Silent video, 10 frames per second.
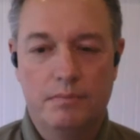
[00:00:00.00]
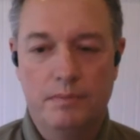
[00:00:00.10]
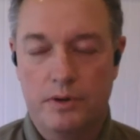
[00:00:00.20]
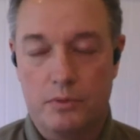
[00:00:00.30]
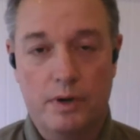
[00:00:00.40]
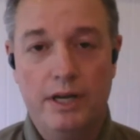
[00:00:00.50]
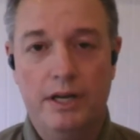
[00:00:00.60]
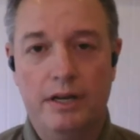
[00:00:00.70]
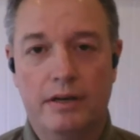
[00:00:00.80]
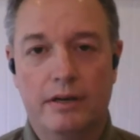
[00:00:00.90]
they're
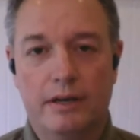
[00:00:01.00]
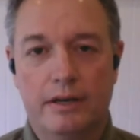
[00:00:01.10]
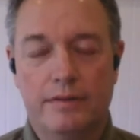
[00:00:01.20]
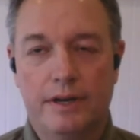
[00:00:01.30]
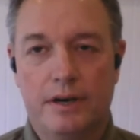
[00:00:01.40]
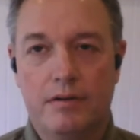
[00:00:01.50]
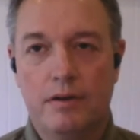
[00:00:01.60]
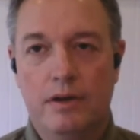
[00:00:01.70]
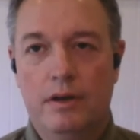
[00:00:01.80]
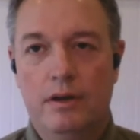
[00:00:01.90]
reading and
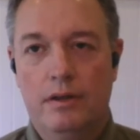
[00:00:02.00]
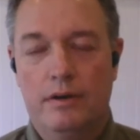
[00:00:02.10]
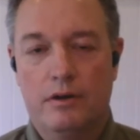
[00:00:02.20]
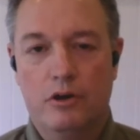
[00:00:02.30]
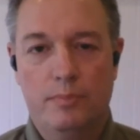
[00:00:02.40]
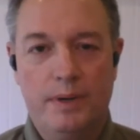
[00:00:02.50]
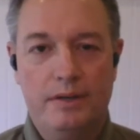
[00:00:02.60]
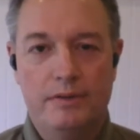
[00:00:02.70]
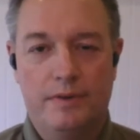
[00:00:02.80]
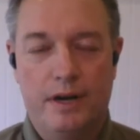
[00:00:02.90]
they're
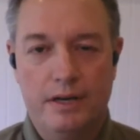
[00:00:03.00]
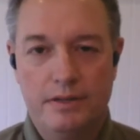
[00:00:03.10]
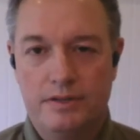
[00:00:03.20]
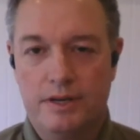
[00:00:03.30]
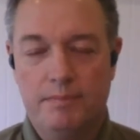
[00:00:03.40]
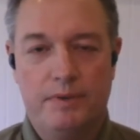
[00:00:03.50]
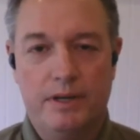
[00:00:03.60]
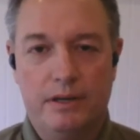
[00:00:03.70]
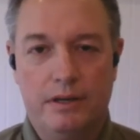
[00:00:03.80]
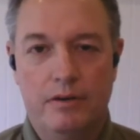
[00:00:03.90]
hoping to find
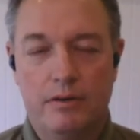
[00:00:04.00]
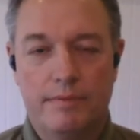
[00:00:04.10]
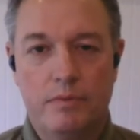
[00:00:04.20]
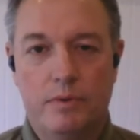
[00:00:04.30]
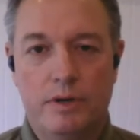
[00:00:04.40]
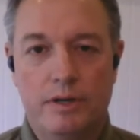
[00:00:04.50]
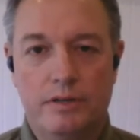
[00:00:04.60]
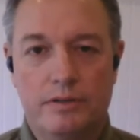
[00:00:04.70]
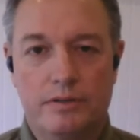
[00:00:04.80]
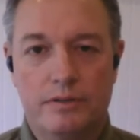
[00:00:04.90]
something.
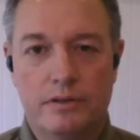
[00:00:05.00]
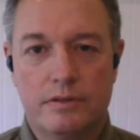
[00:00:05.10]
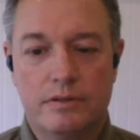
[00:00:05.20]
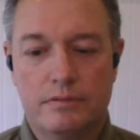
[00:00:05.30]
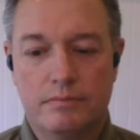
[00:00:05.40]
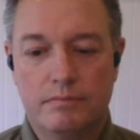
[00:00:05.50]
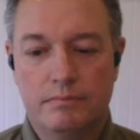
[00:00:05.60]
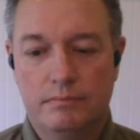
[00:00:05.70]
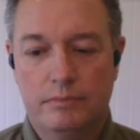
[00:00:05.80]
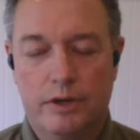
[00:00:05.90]
Everyone is
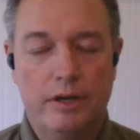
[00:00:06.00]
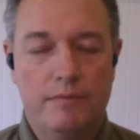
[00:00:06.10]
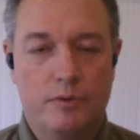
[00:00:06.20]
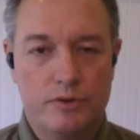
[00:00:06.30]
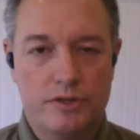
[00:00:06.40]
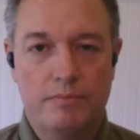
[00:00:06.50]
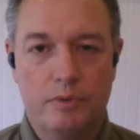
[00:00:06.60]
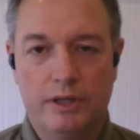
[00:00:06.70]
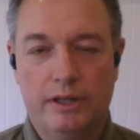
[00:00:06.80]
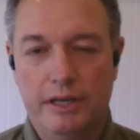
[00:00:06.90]
looking for
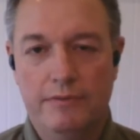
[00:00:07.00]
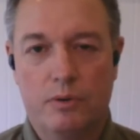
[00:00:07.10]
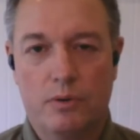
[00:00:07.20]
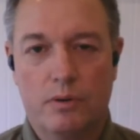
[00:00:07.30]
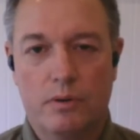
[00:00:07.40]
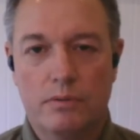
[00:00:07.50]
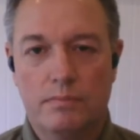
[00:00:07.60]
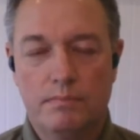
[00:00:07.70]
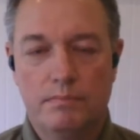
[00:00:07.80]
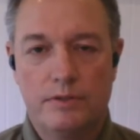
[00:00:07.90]
some relief,
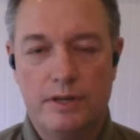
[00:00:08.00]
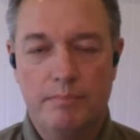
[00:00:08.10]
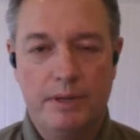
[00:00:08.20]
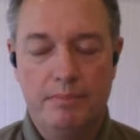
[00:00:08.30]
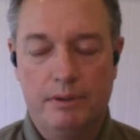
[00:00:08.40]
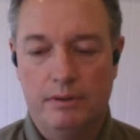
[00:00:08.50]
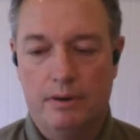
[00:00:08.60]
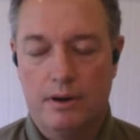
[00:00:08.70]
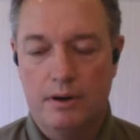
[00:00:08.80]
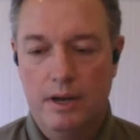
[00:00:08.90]
or some people
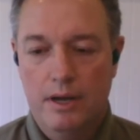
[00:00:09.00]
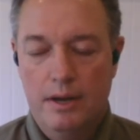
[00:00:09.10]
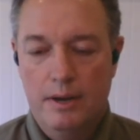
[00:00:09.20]
are,